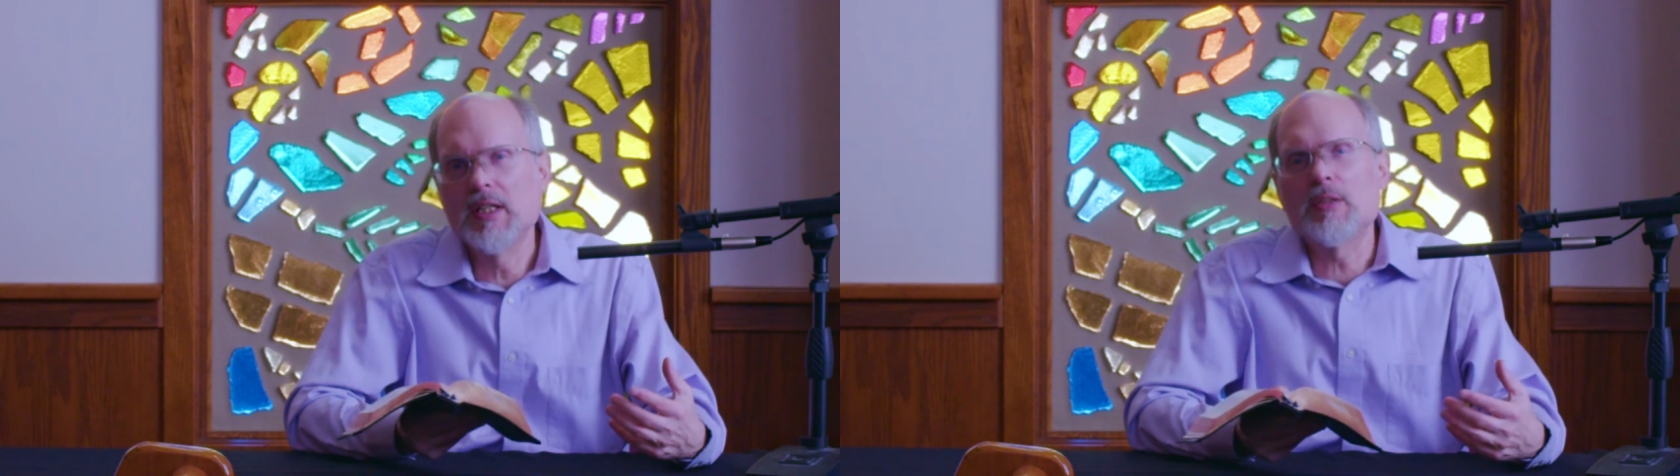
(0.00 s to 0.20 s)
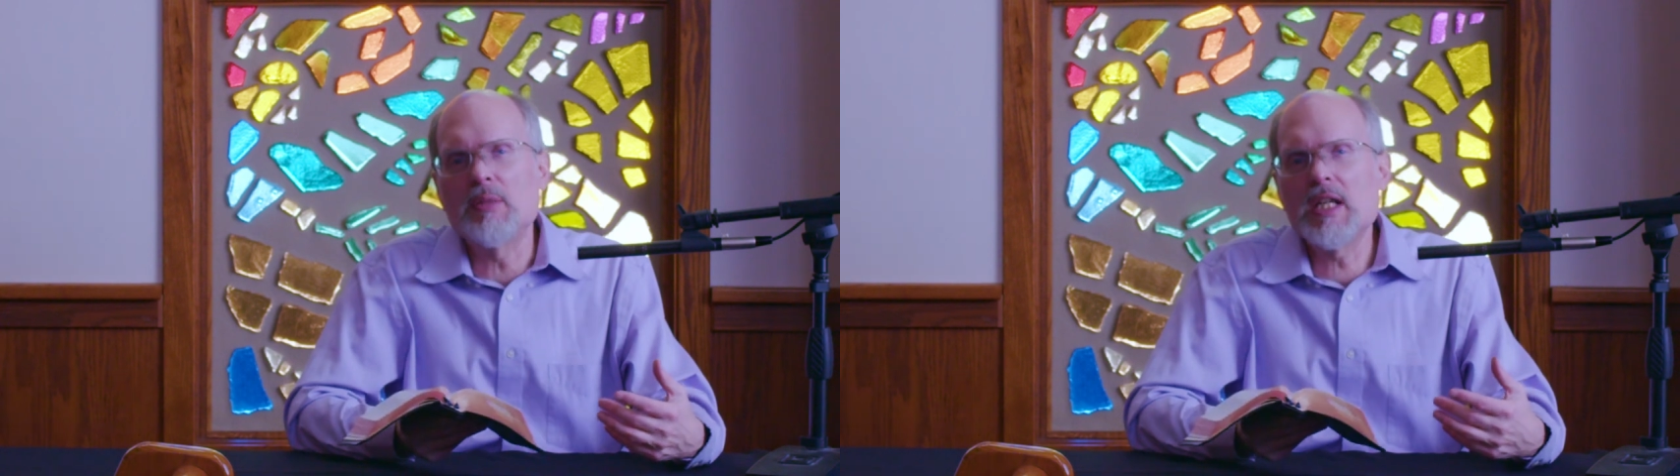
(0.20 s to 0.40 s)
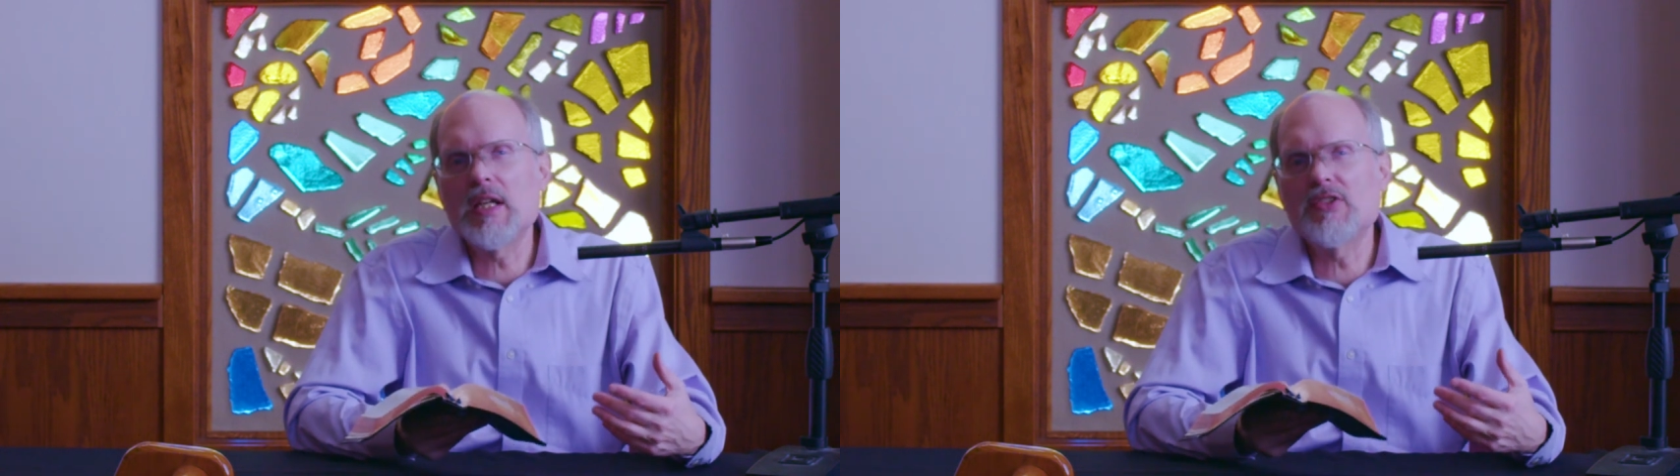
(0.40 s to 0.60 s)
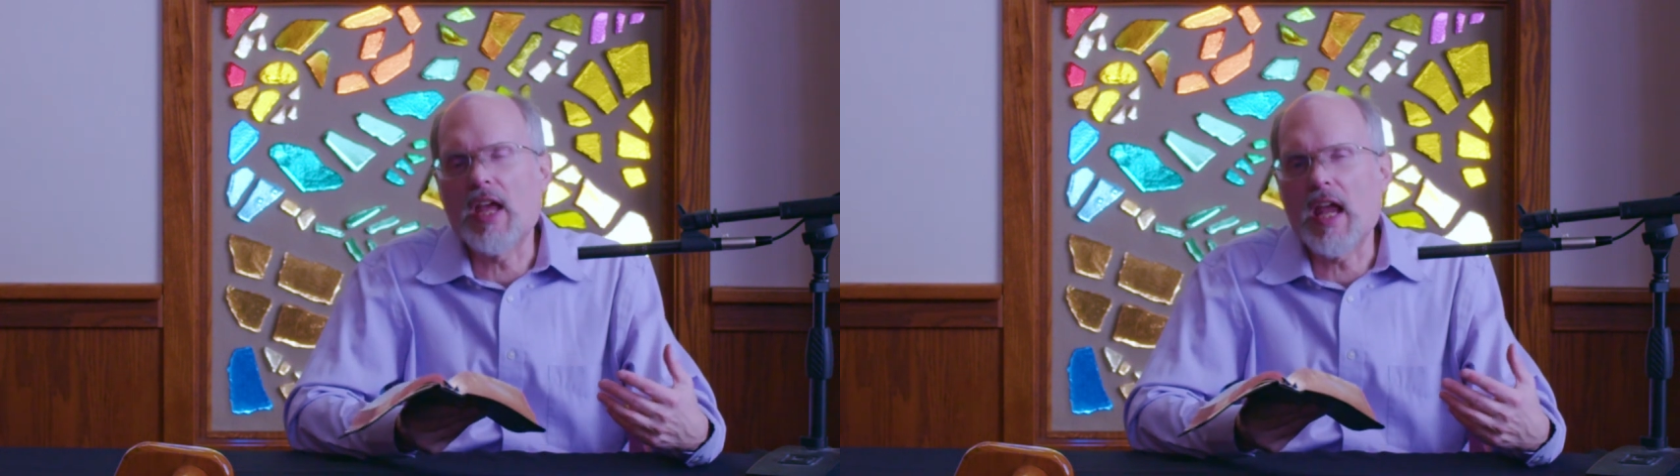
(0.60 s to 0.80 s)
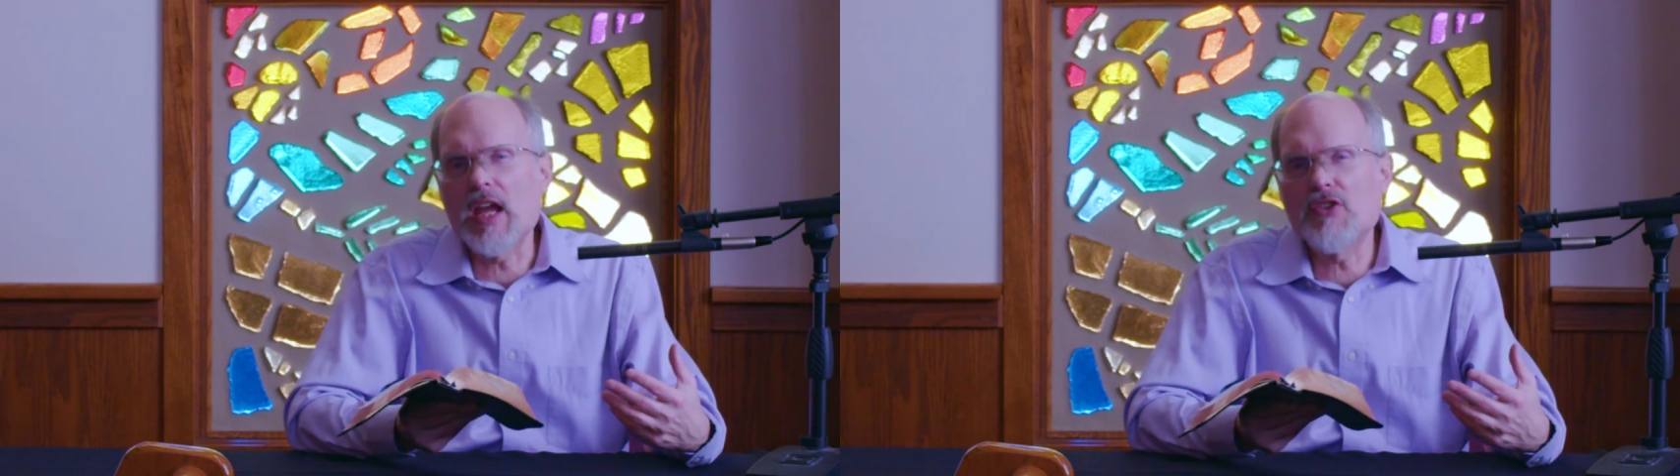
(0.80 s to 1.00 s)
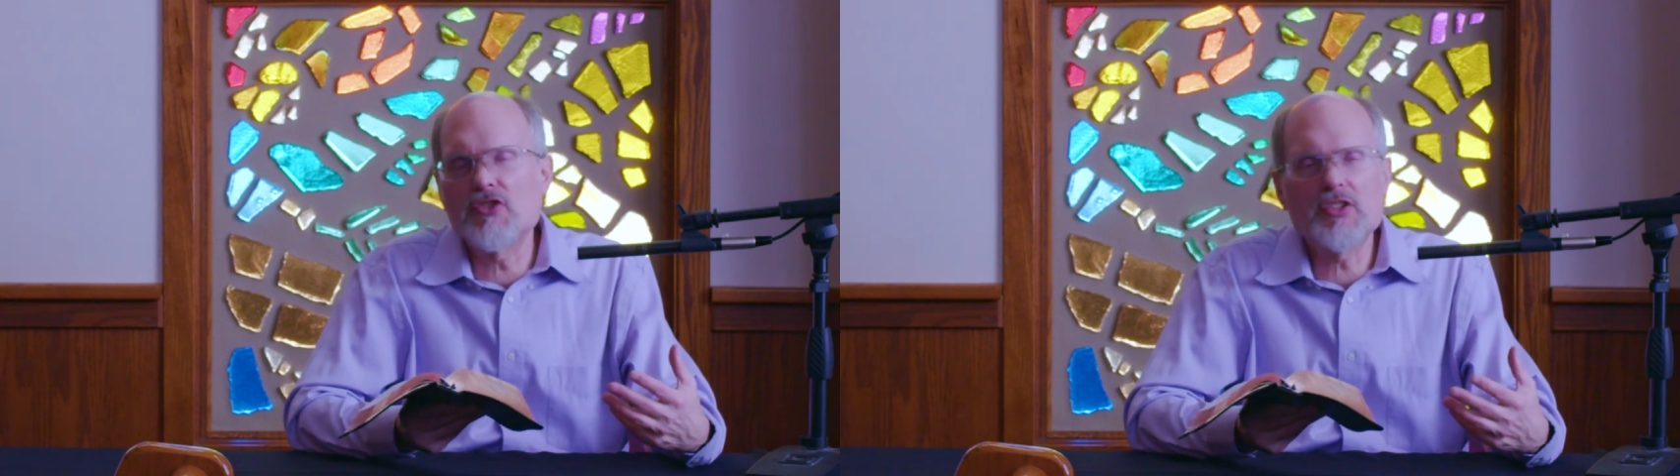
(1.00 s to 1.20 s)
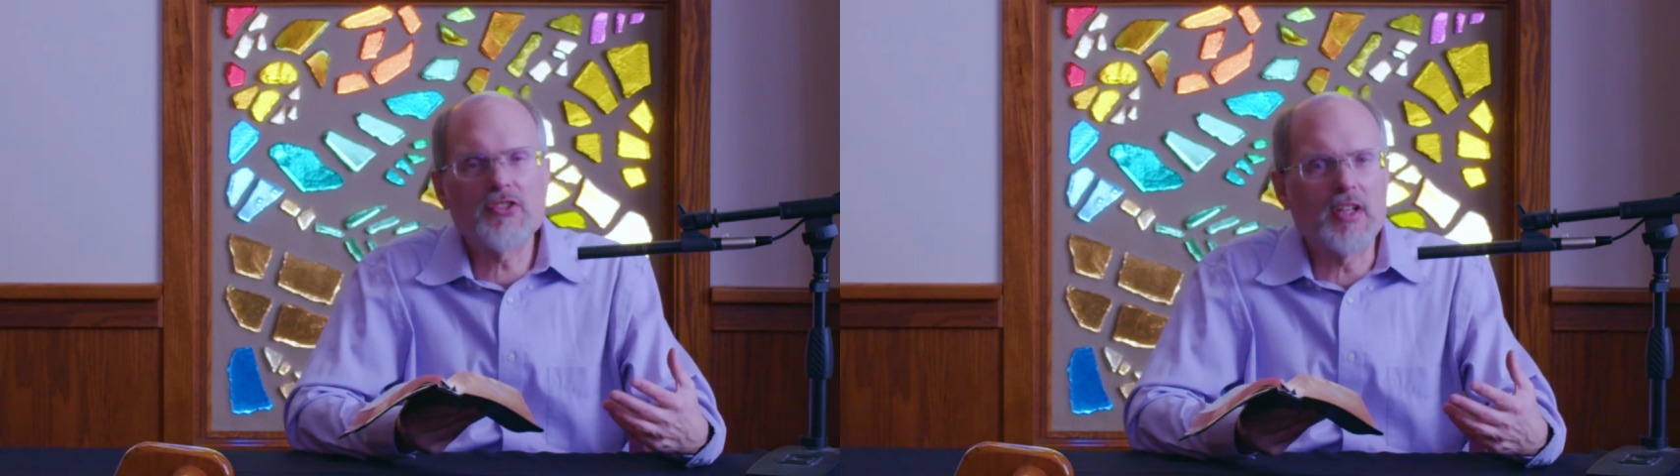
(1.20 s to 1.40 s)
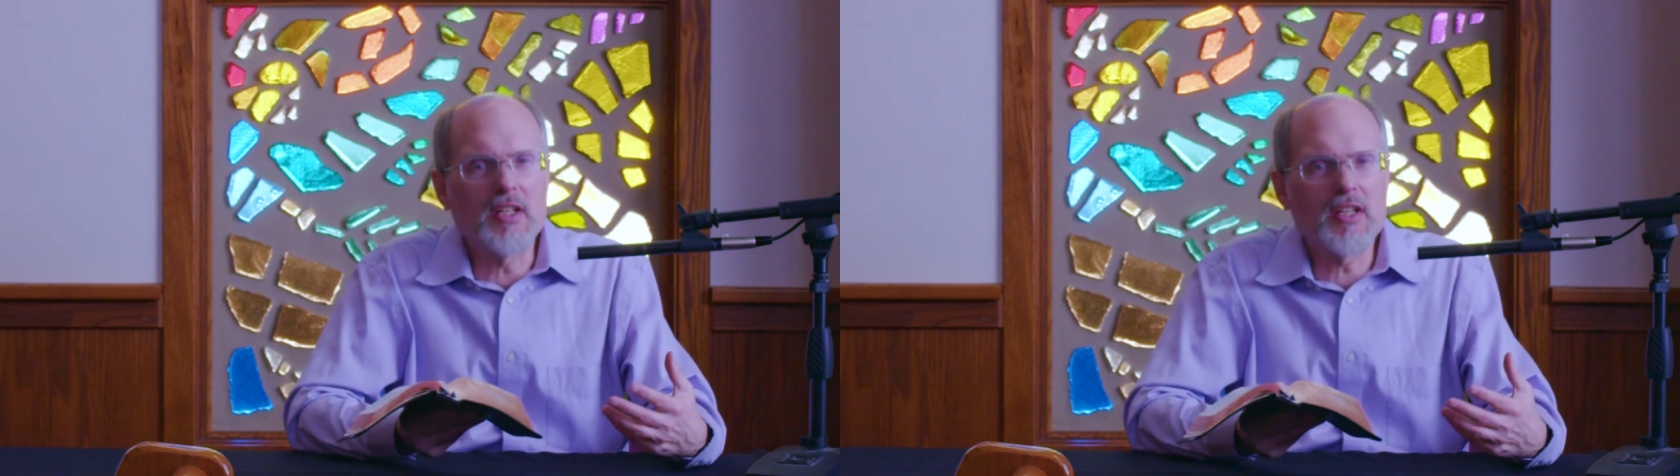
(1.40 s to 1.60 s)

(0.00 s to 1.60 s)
to be his agents in